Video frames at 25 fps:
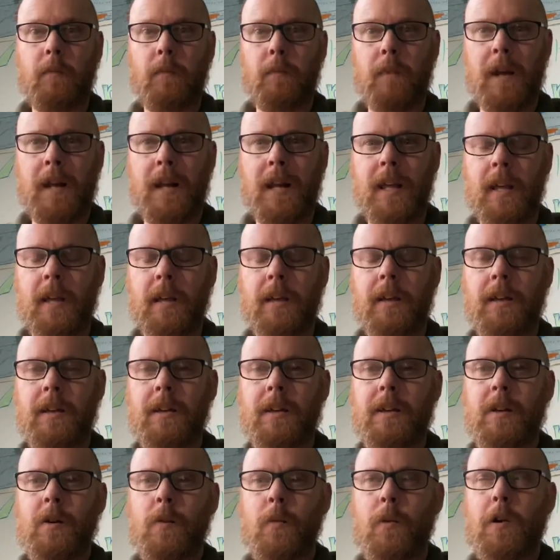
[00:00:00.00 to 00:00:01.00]
meaning
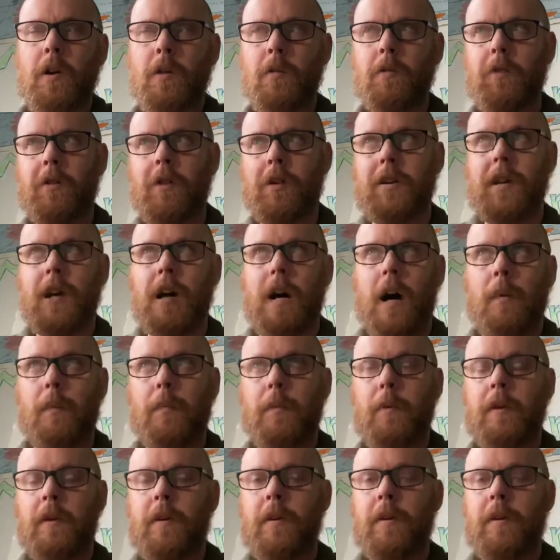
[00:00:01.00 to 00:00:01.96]
we don't look up.